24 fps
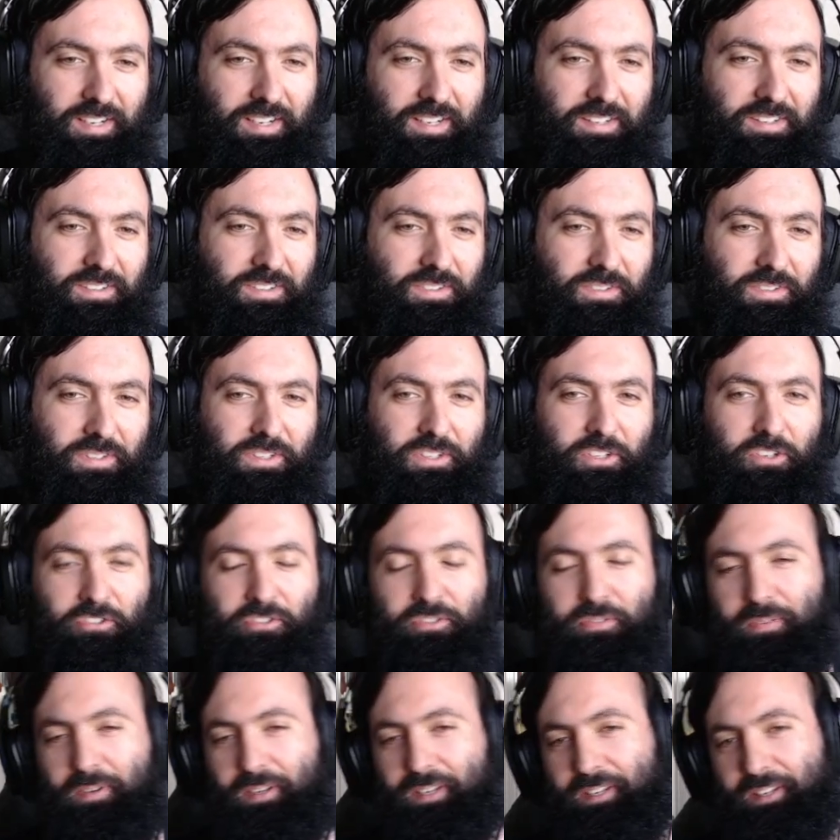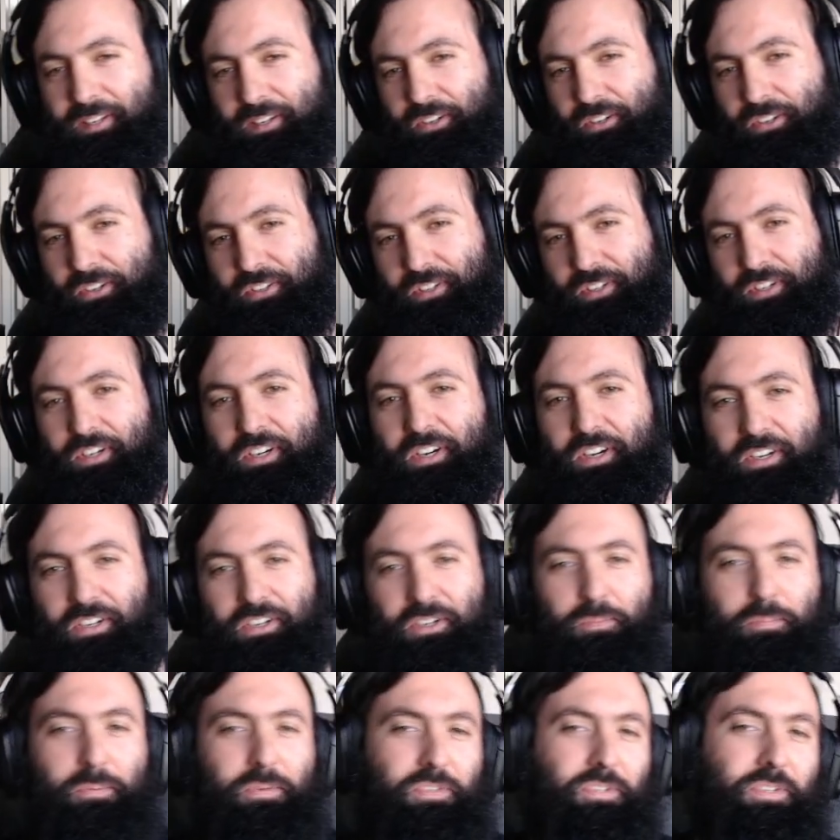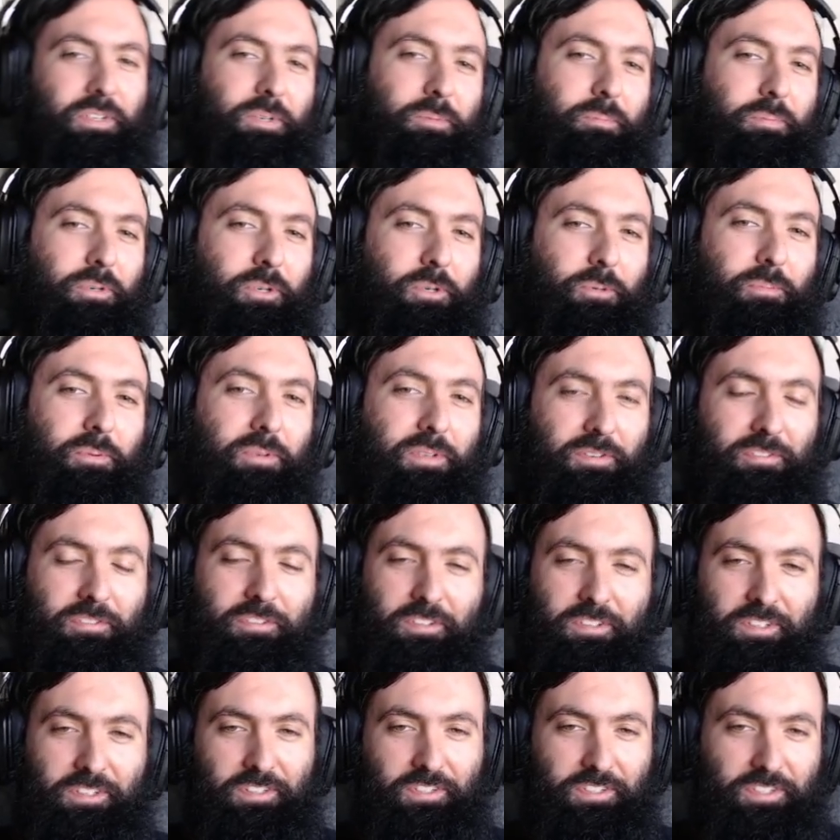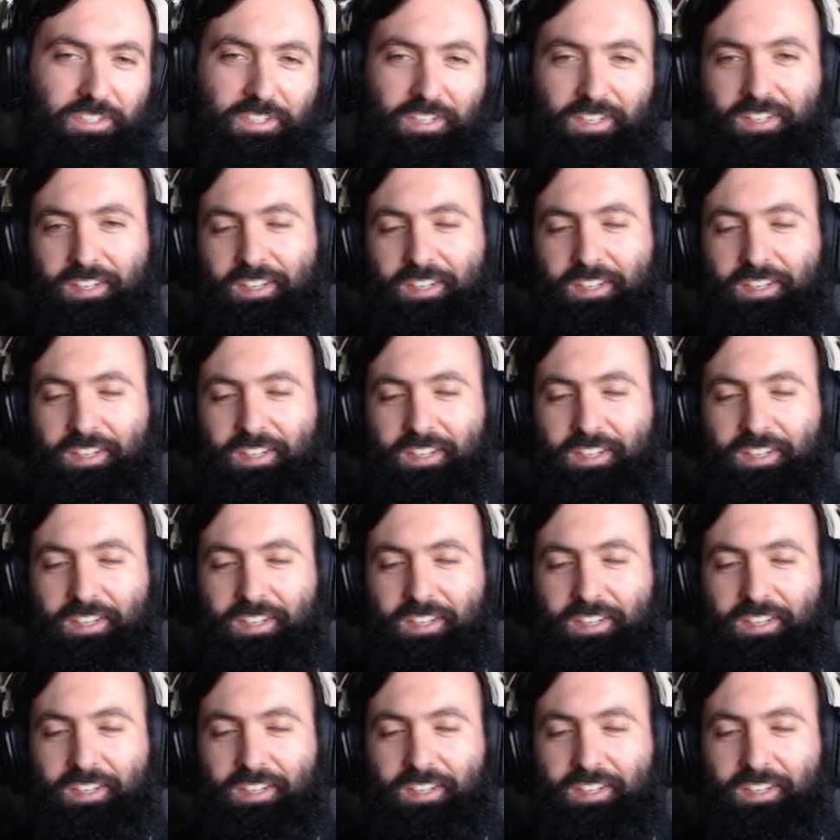I don't know if my gear is 100% appropriate for this.